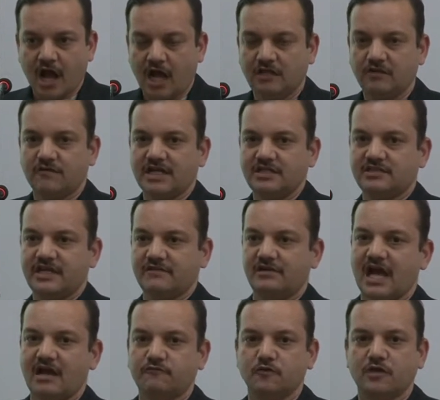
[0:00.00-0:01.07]
Otherwise, they
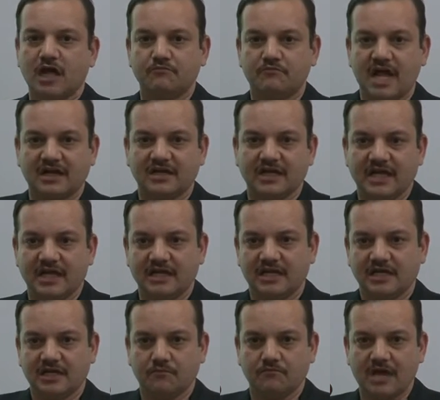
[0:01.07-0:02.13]
will have to come back again
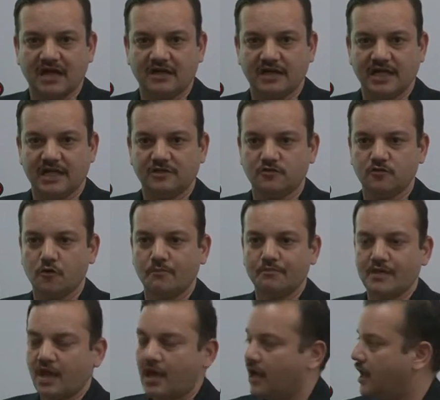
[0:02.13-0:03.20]
and come back again. So
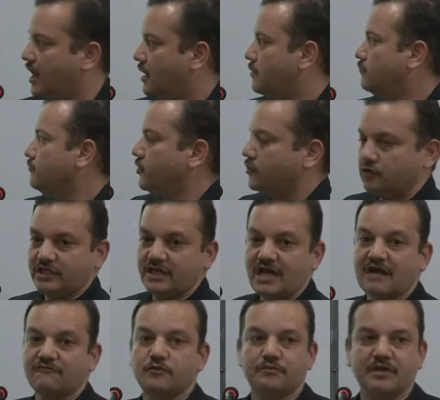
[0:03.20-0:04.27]

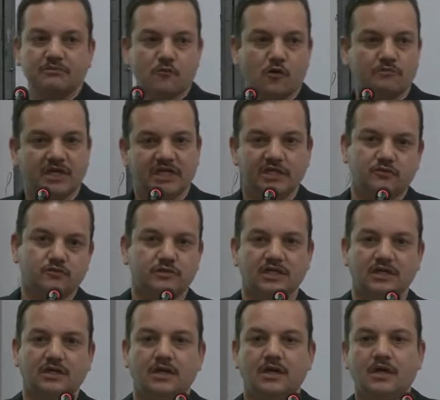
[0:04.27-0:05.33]
they'll have to pay more money to
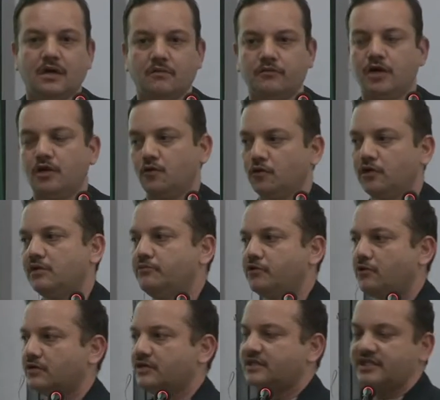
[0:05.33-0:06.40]
the local
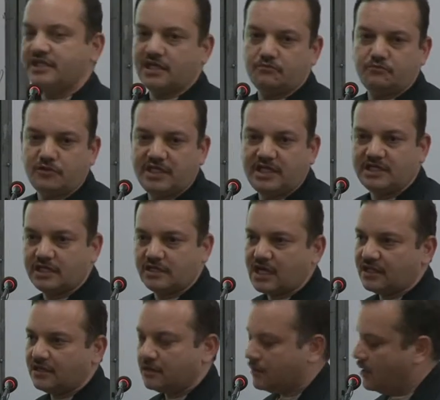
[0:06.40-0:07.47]
bureaucracy and police and
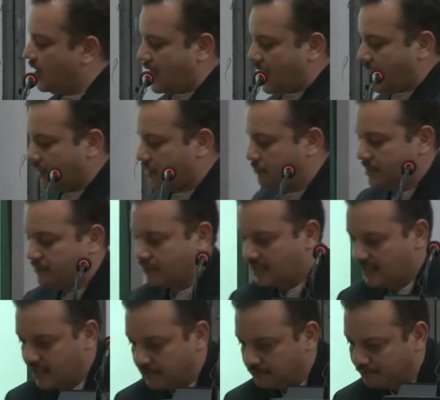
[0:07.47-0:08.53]
other
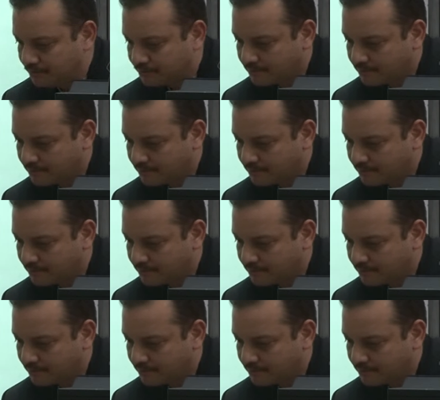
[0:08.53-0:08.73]
people there.